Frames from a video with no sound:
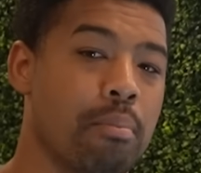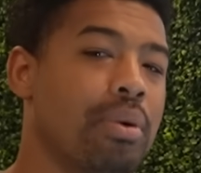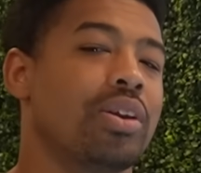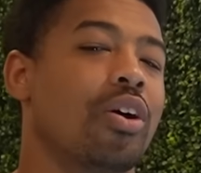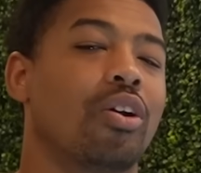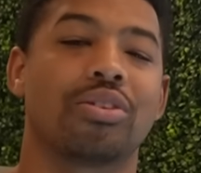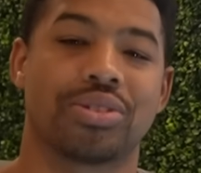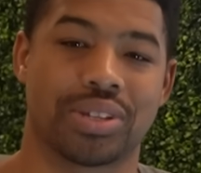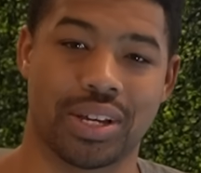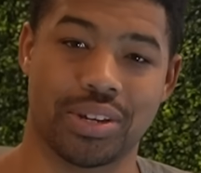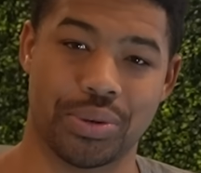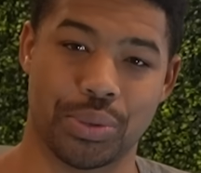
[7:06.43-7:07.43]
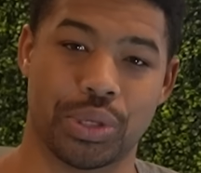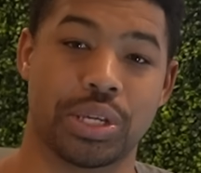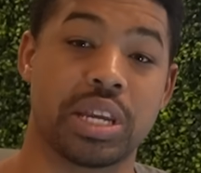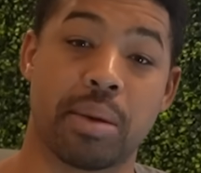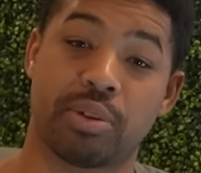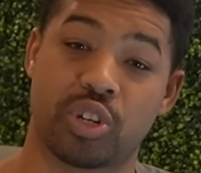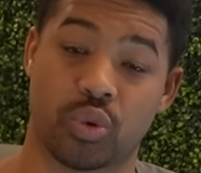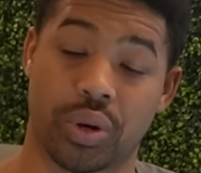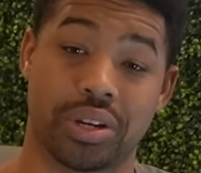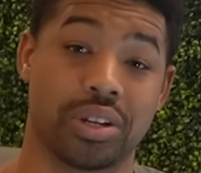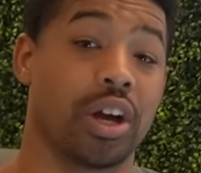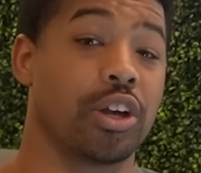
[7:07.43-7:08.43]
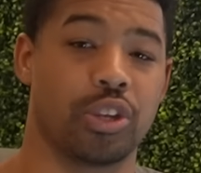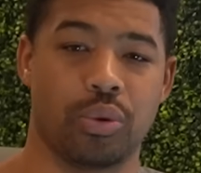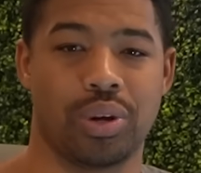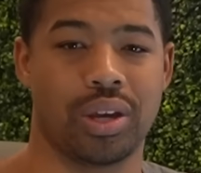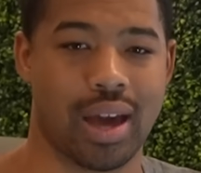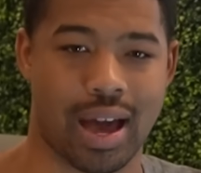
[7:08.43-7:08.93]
but not all skills demonstrate a unique